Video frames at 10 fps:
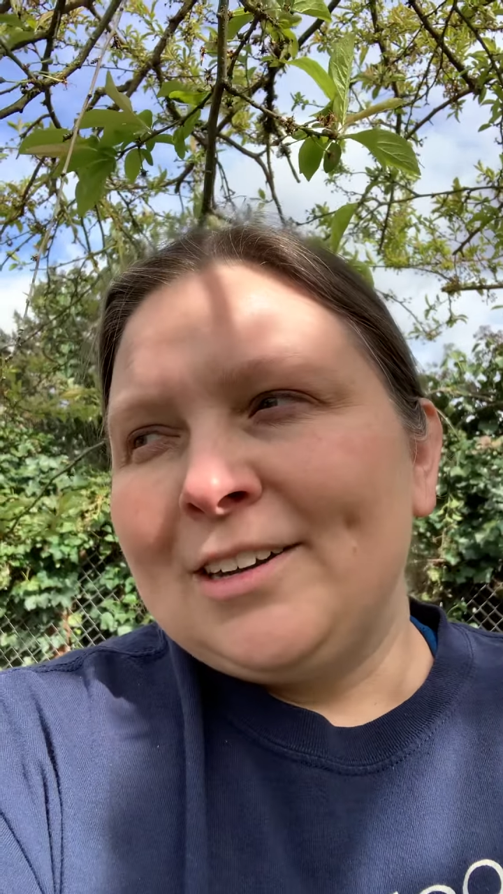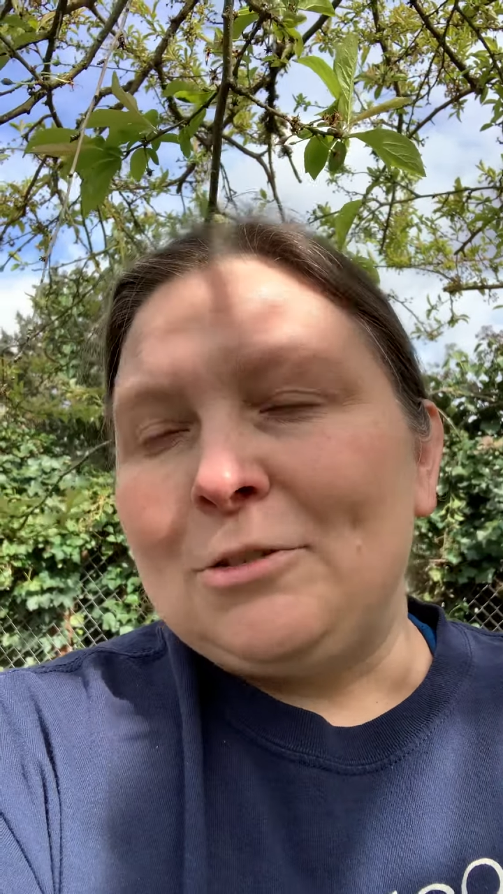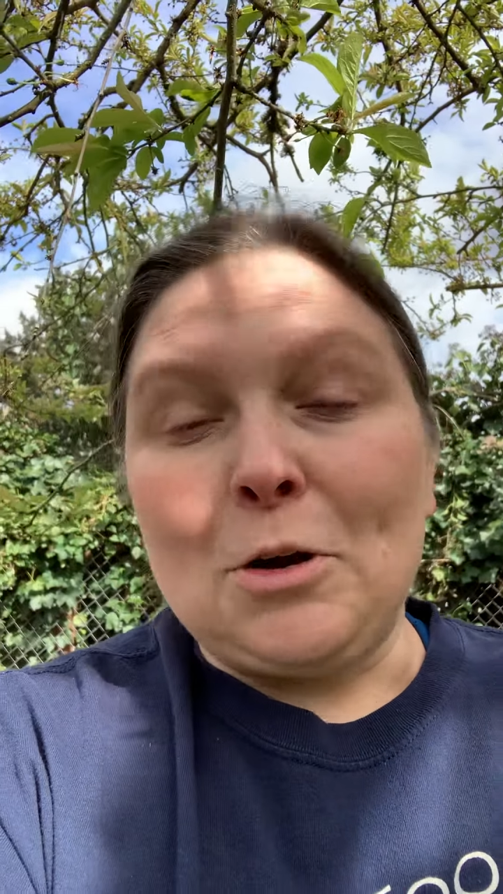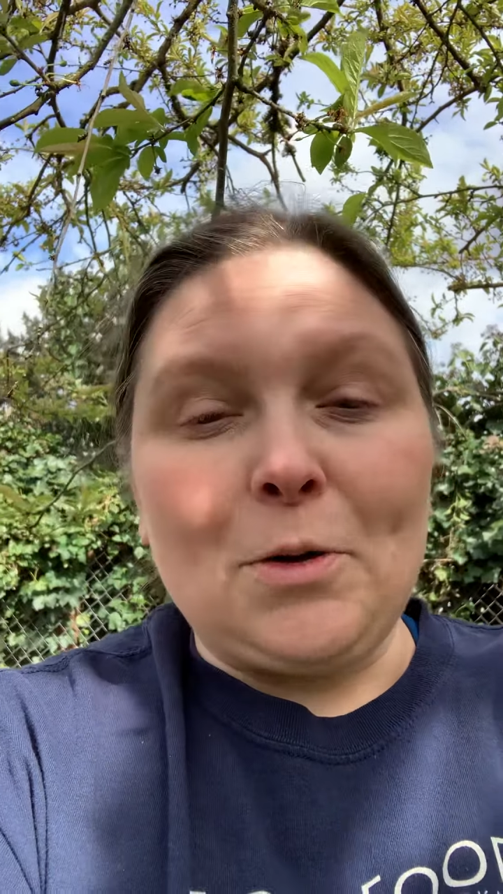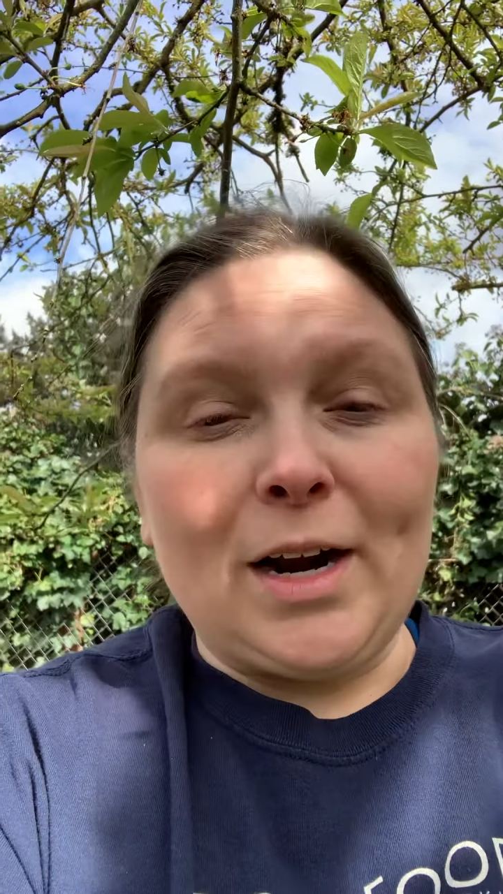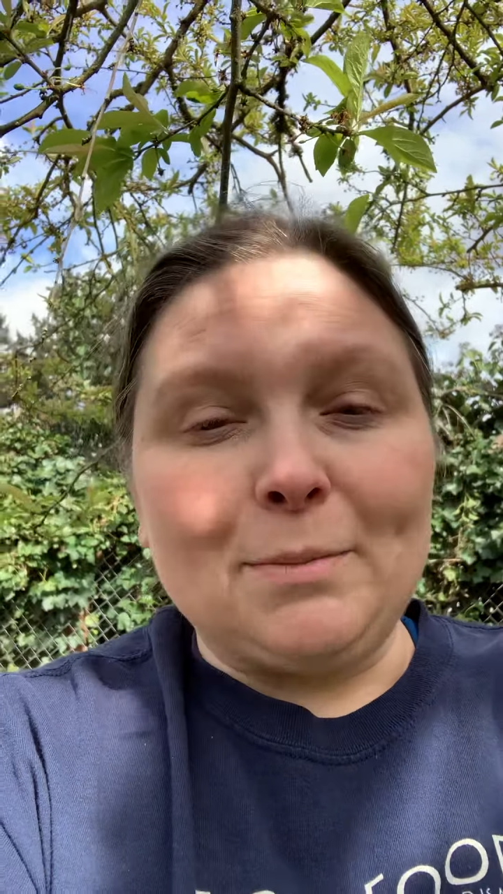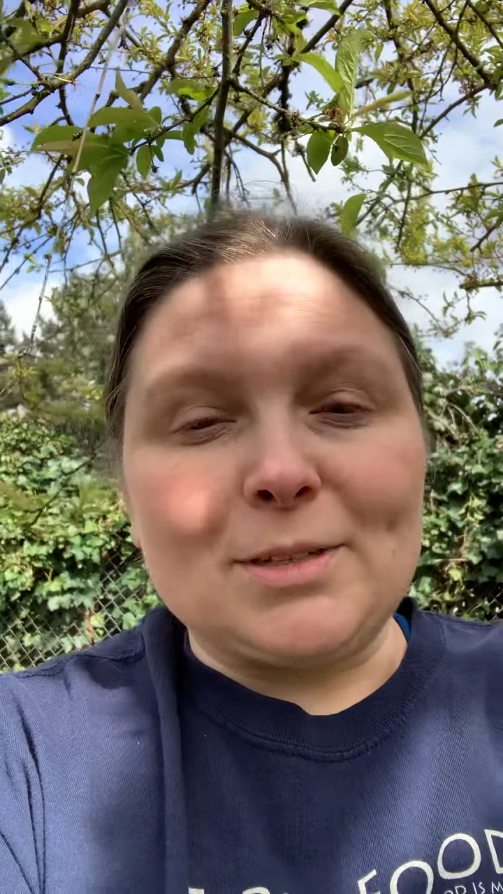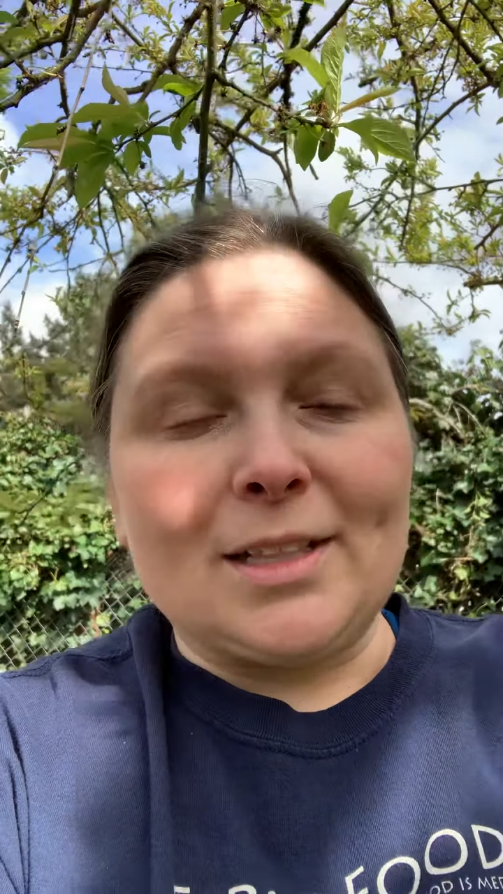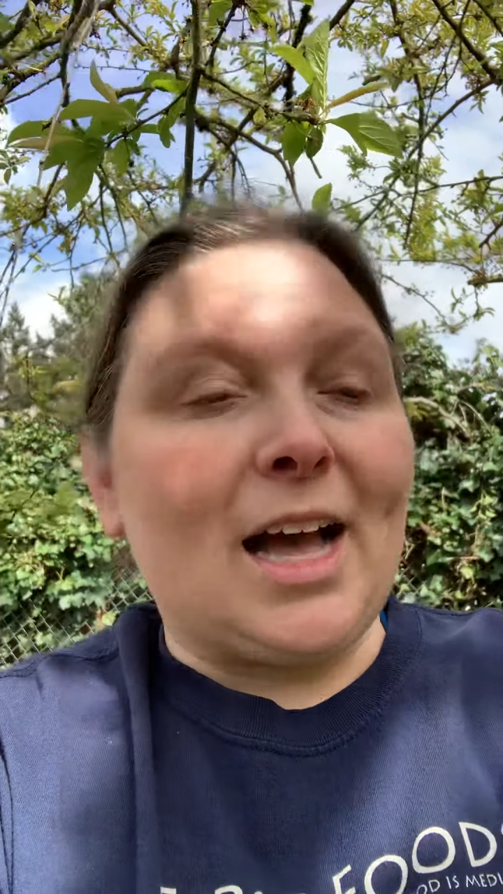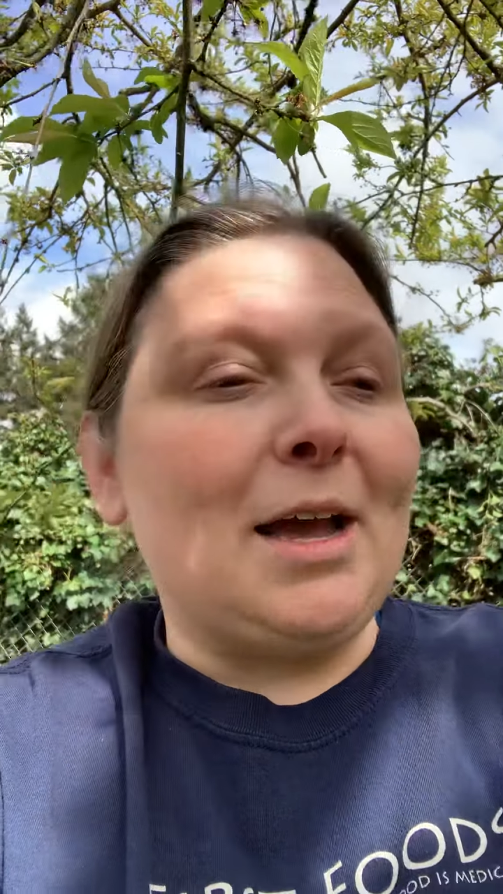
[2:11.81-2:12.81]
grown-ups
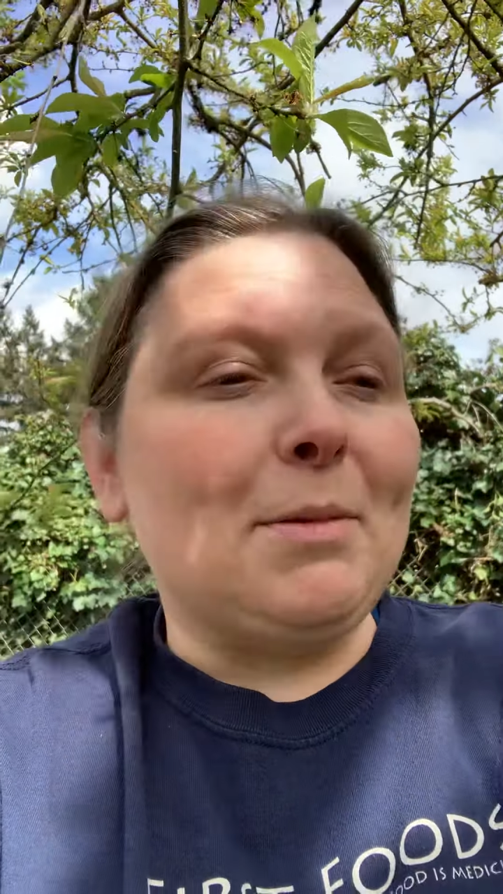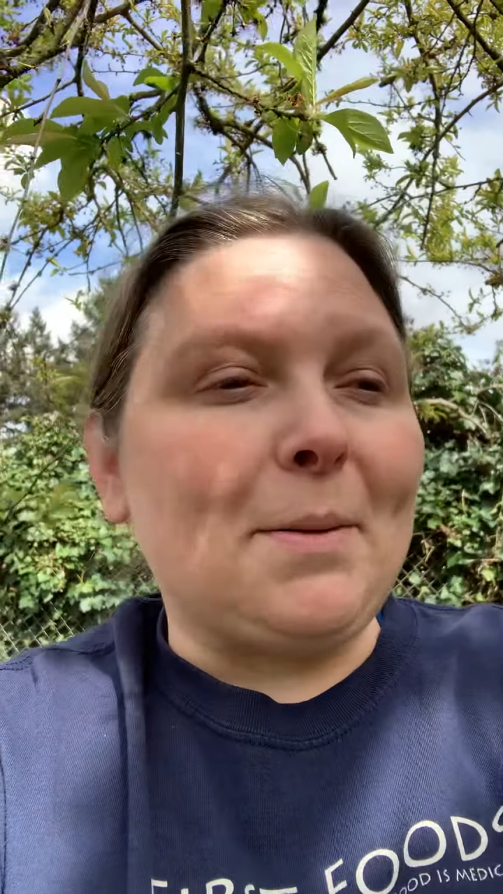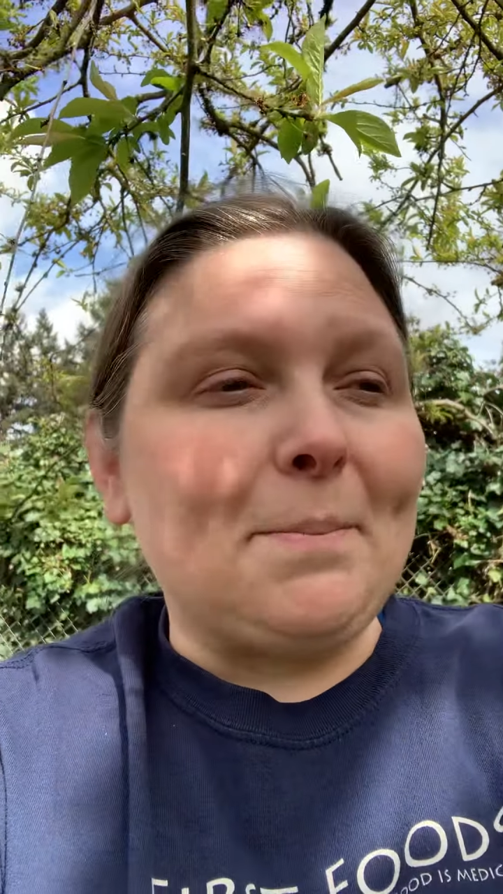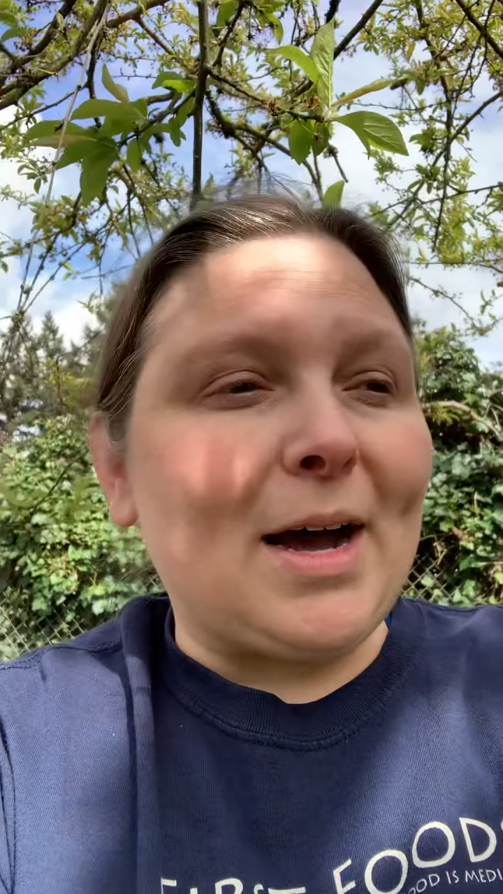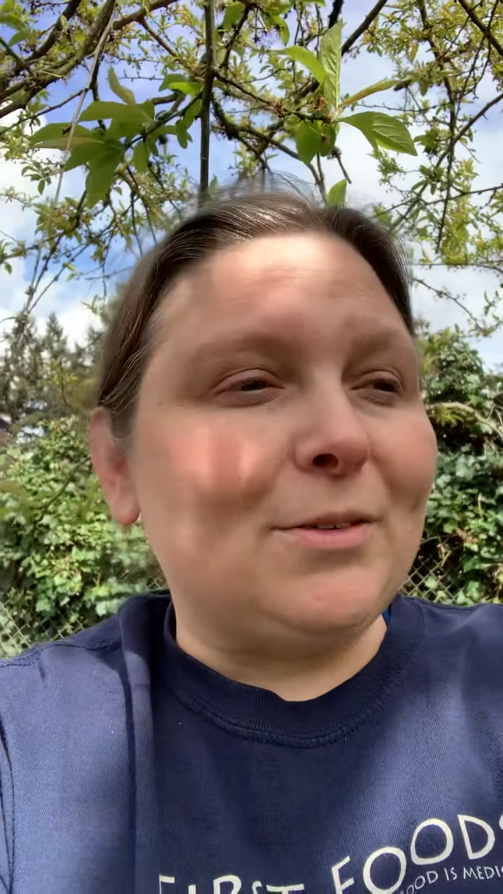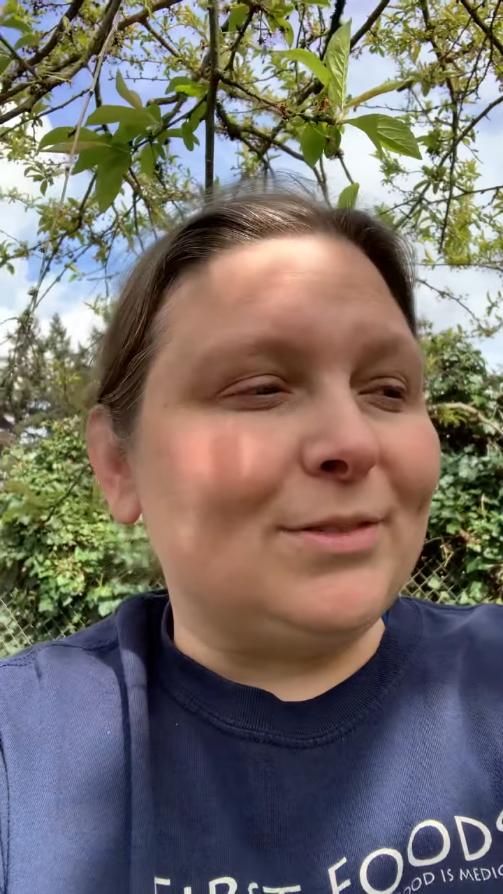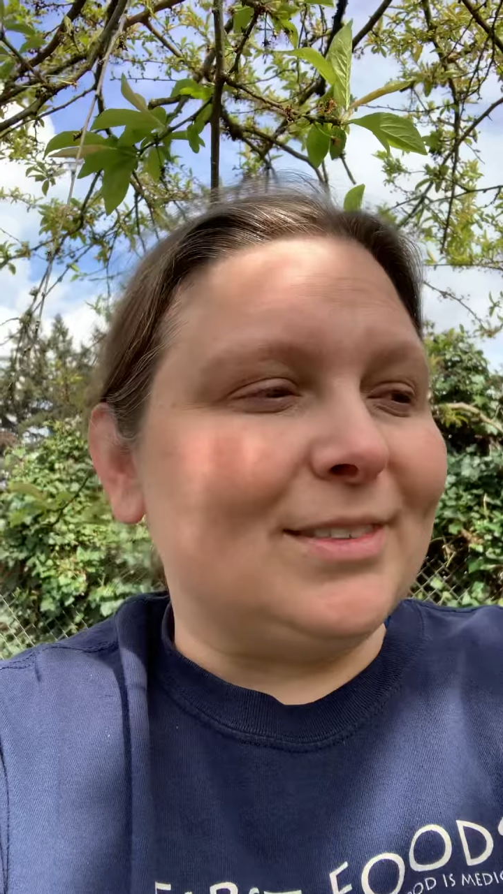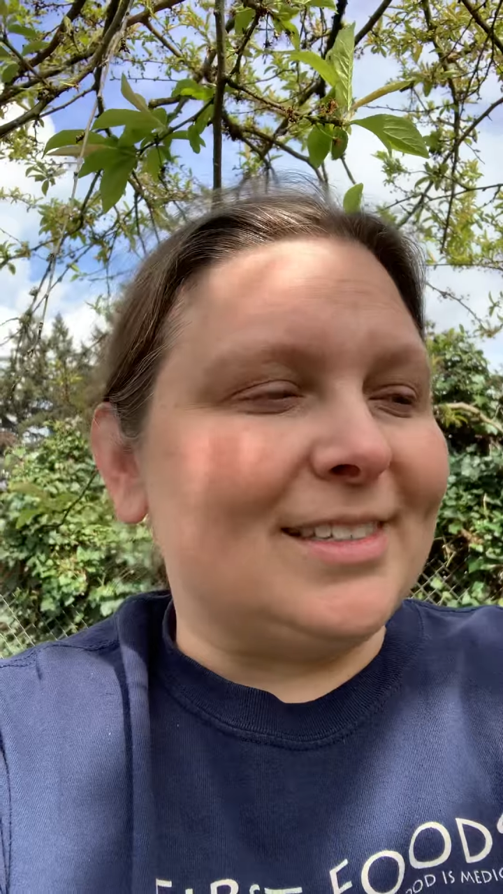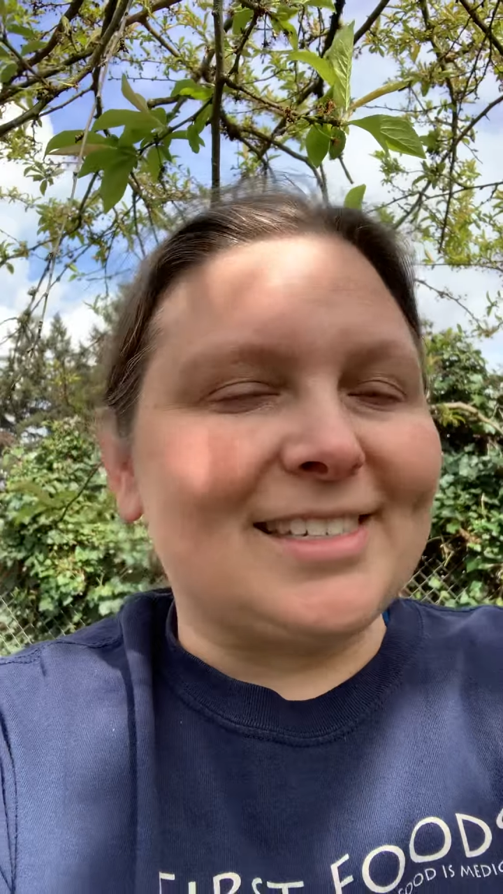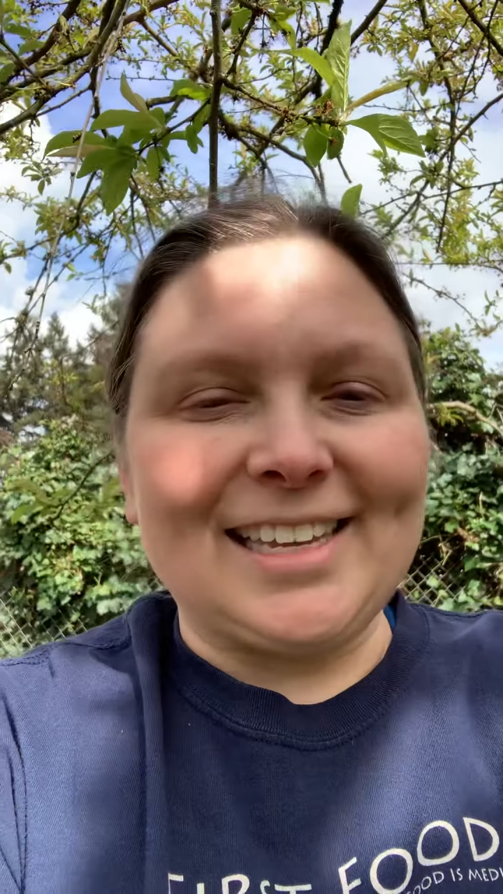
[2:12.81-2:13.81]
climb up mountains